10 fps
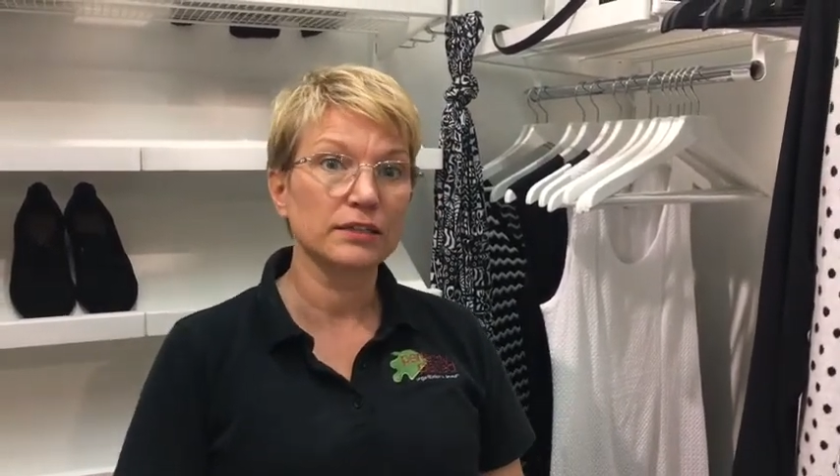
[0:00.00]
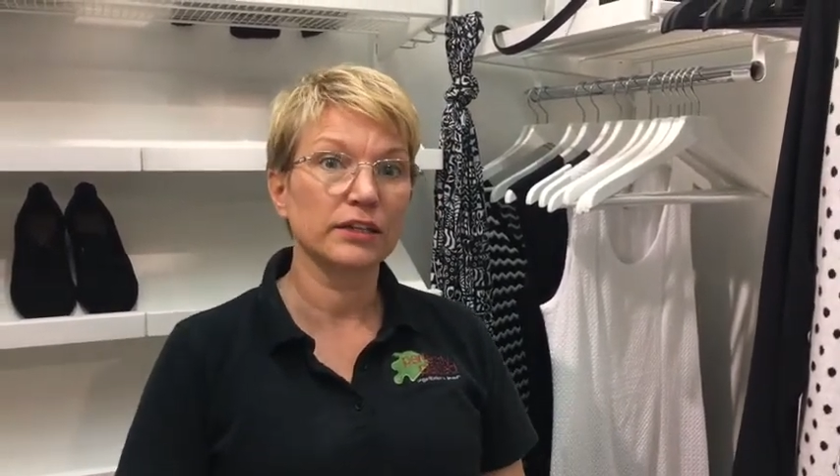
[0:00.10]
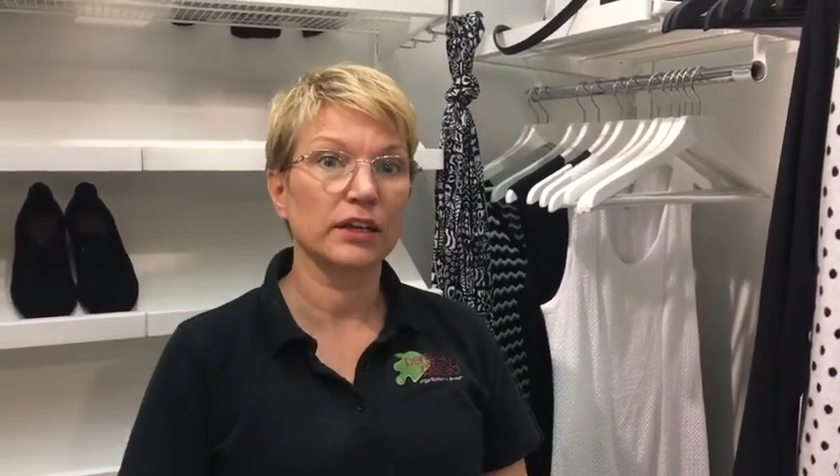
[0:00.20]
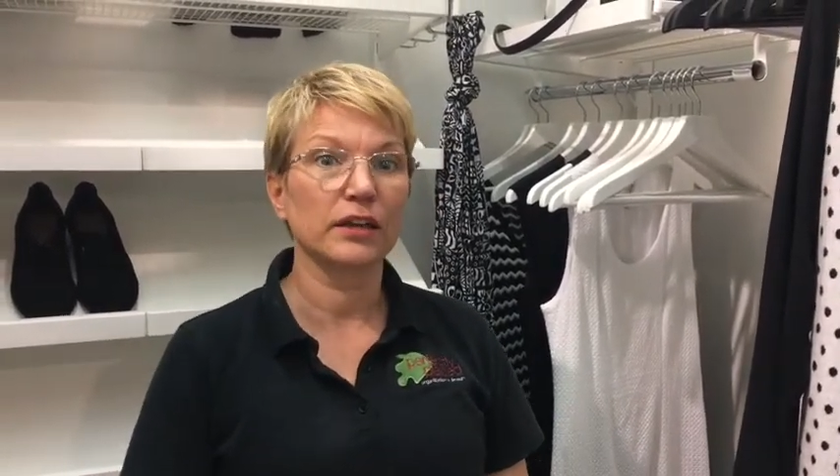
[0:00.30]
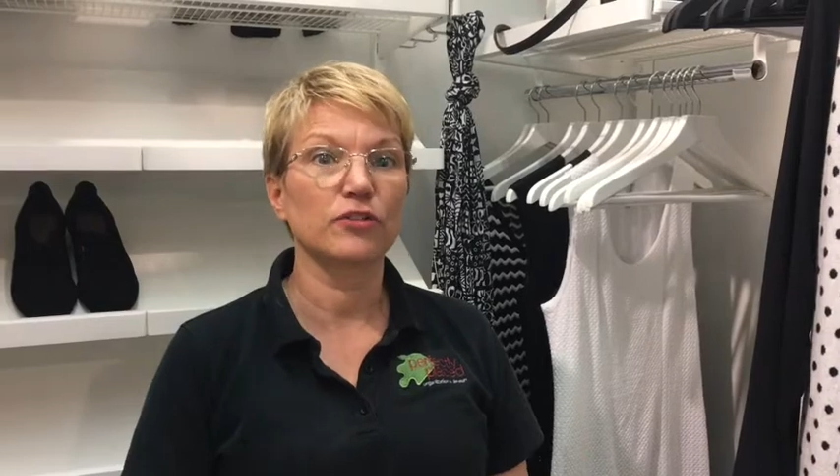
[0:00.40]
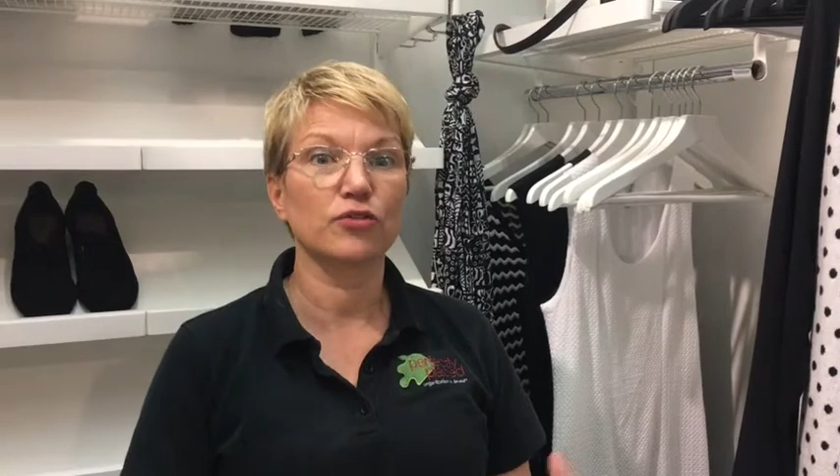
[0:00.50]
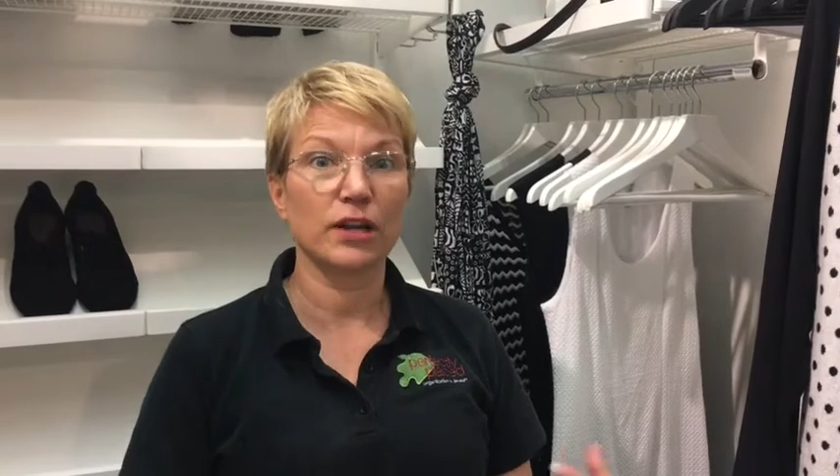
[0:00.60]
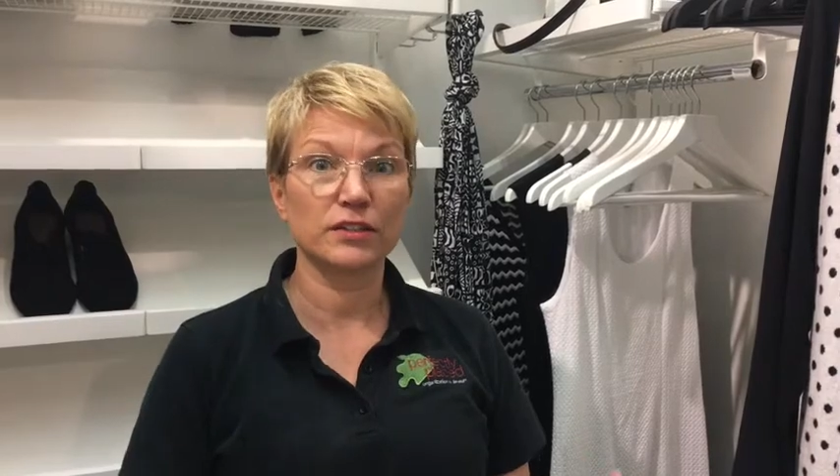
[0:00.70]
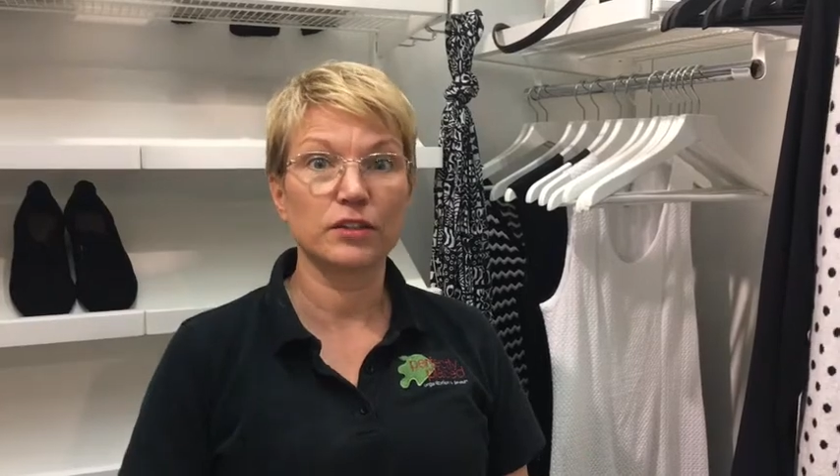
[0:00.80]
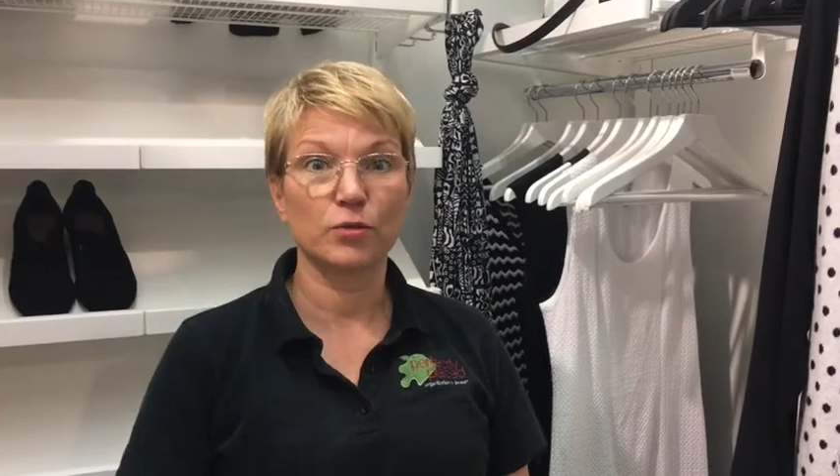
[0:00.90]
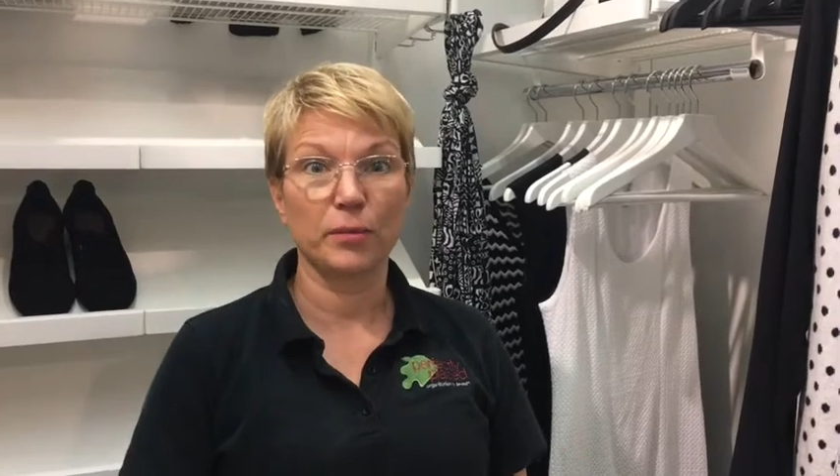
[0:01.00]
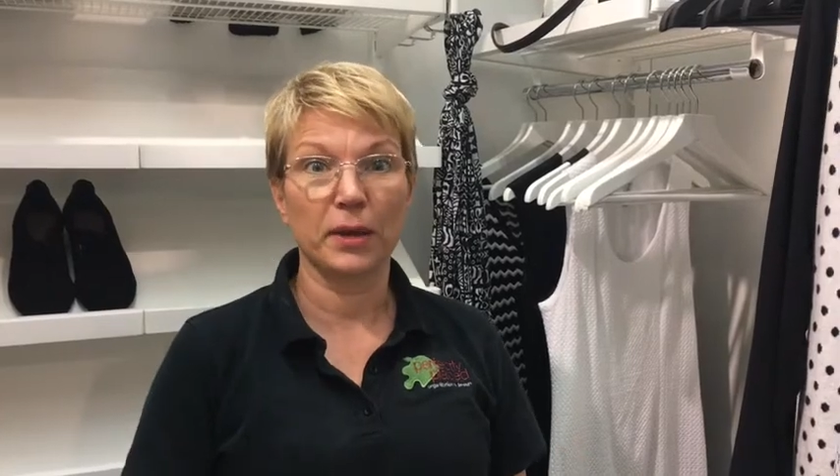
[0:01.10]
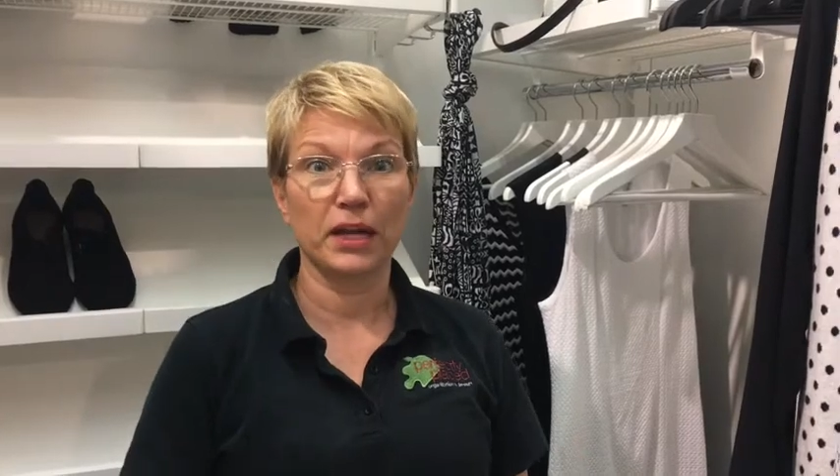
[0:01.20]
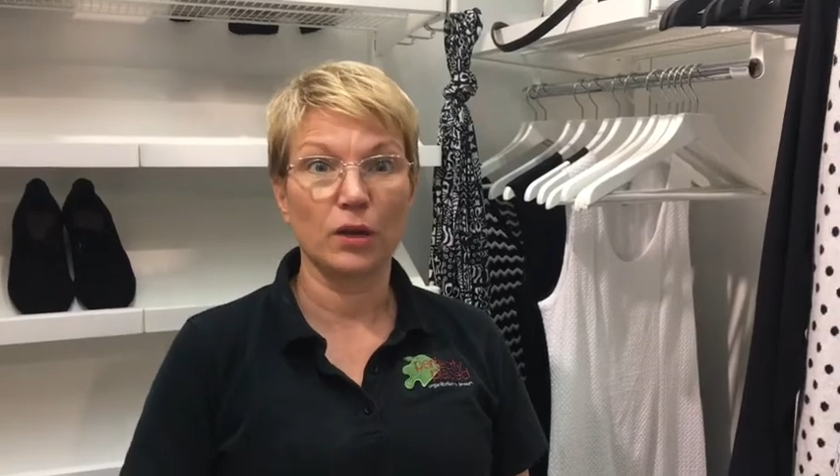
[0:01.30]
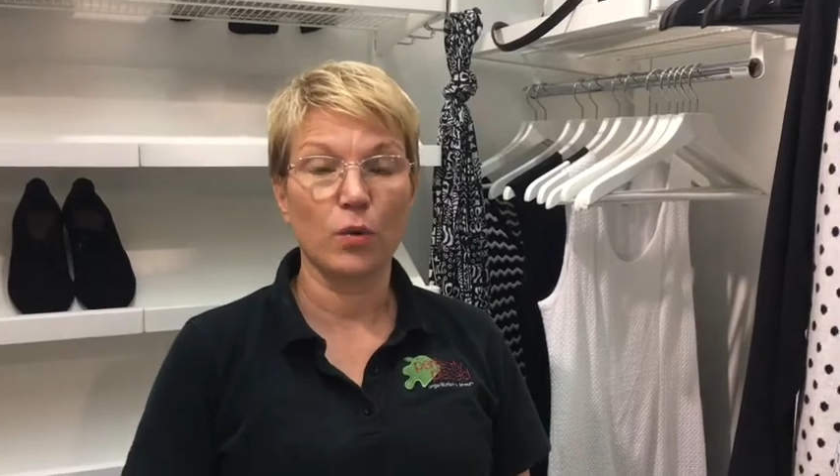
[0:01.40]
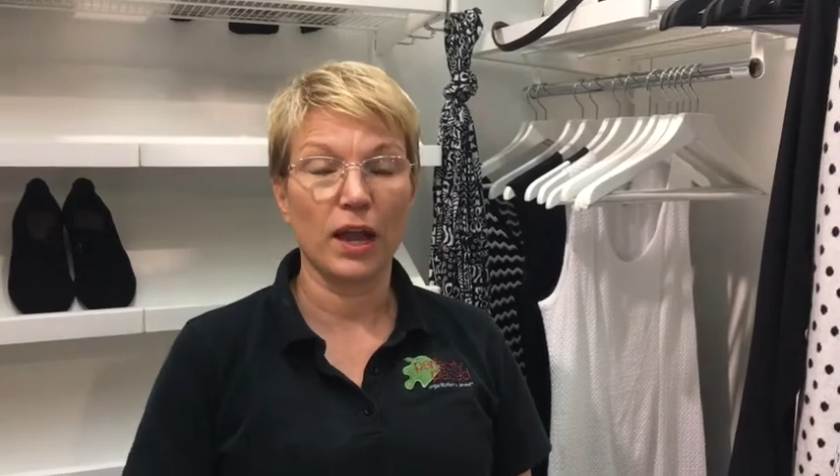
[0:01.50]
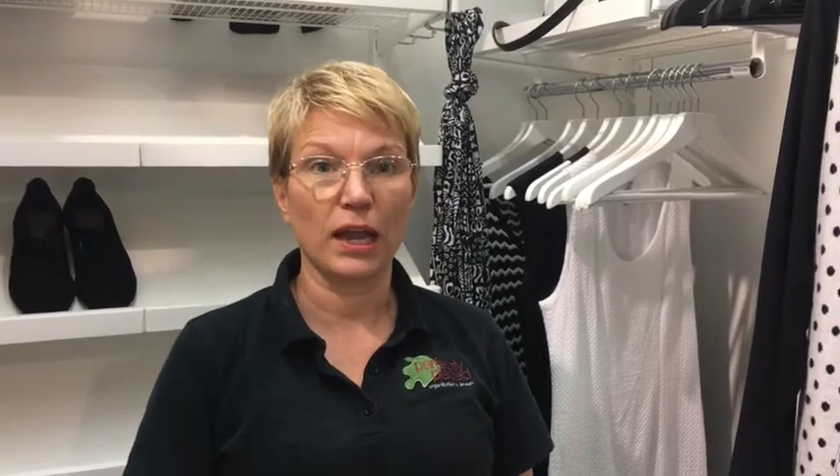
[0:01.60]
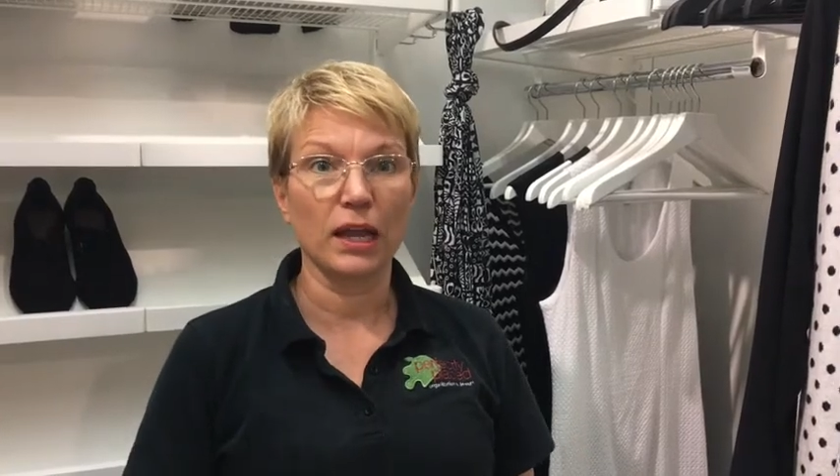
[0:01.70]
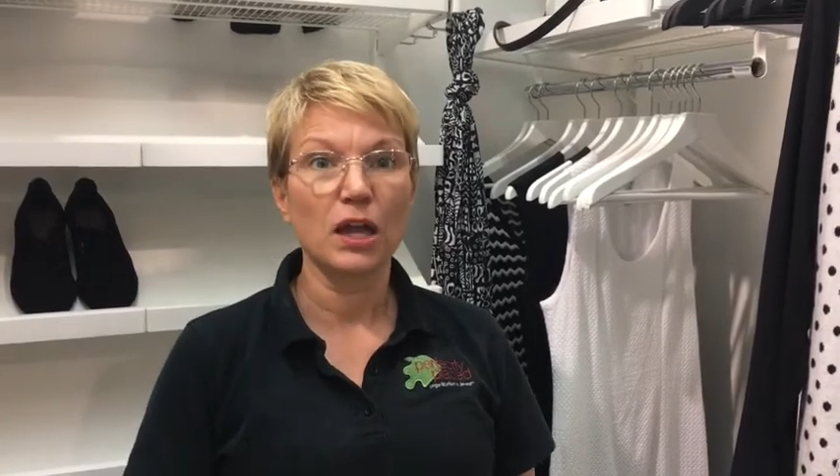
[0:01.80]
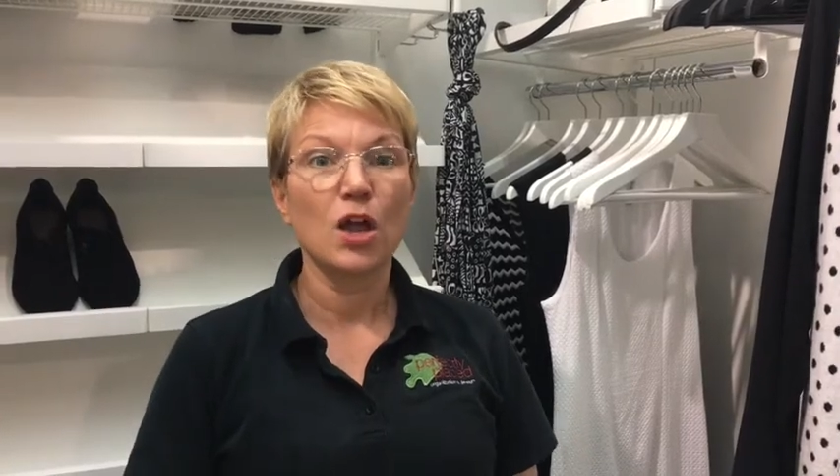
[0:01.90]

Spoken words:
to get dressed the remaining way.